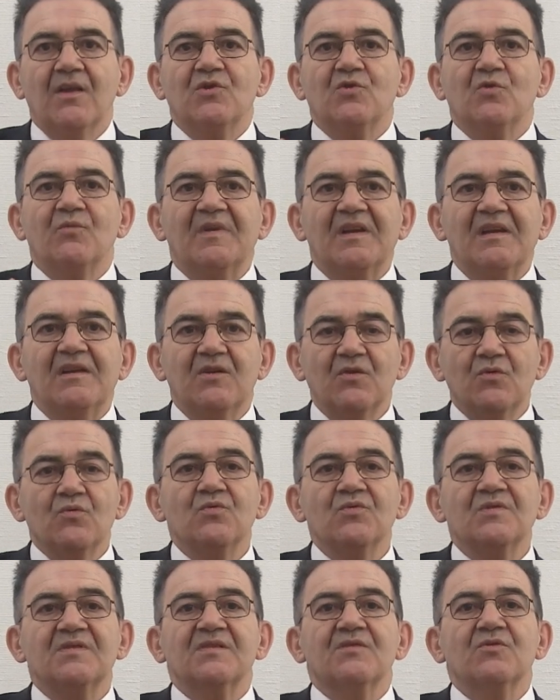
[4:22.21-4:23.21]
You will
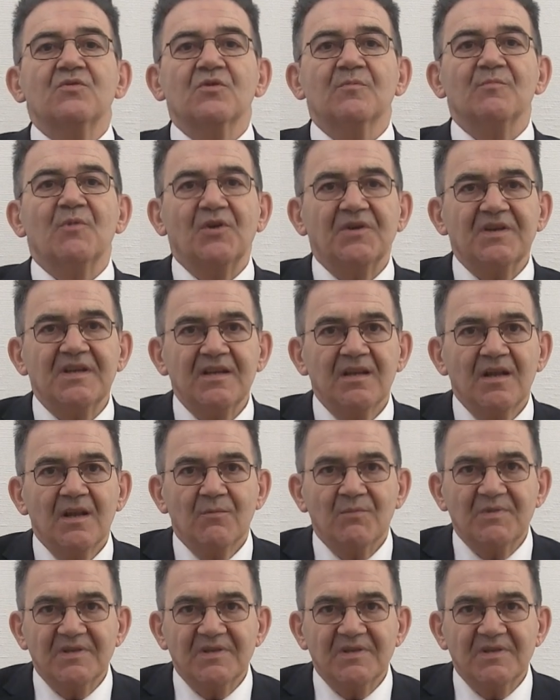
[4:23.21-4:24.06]
lose your money